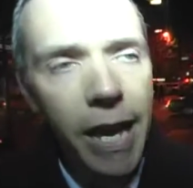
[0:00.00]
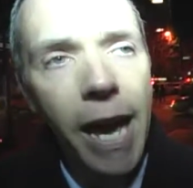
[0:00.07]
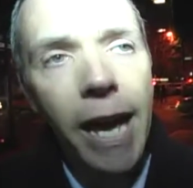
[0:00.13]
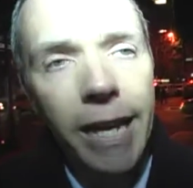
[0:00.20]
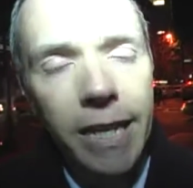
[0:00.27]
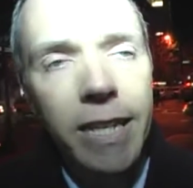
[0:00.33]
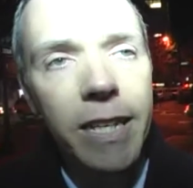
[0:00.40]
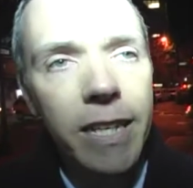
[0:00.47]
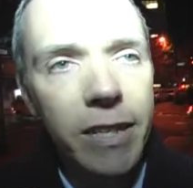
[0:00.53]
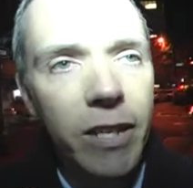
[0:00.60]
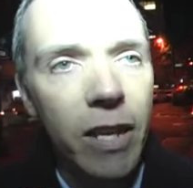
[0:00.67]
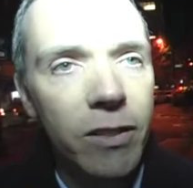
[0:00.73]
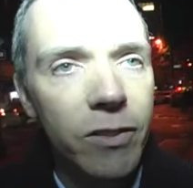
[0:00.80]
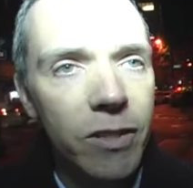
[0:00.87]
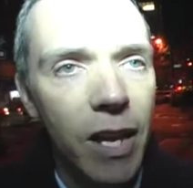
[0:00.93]

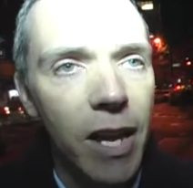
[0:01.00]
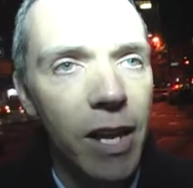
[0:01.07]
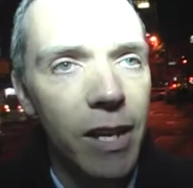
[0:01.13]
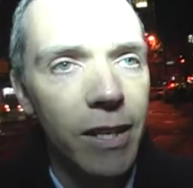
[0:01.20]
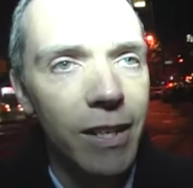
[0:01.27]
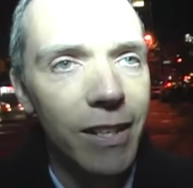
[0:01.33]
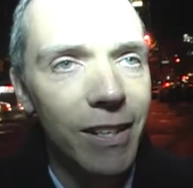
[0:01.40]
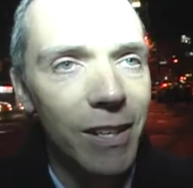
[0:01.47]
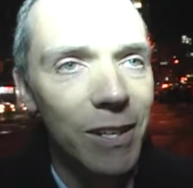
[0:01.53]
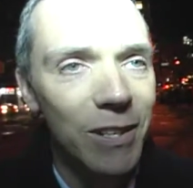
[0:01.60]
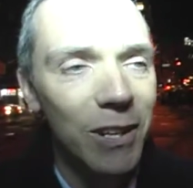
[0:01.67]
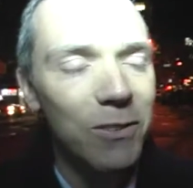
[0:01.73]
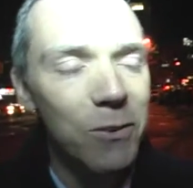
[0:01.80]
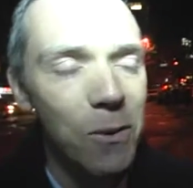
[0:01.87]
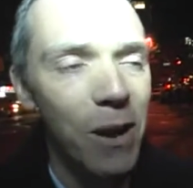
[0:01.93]
Yeah, he
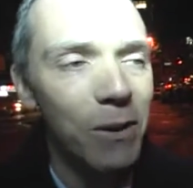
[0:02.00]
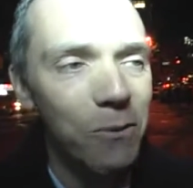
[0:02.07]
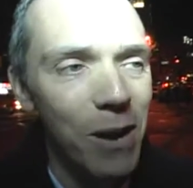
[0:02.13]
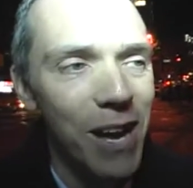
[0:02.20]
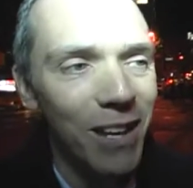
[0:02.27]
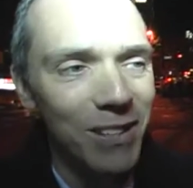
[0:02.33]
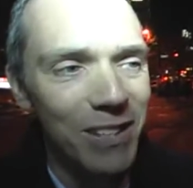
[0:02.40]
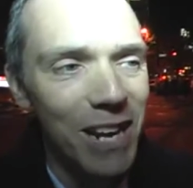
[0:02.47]
does quite well.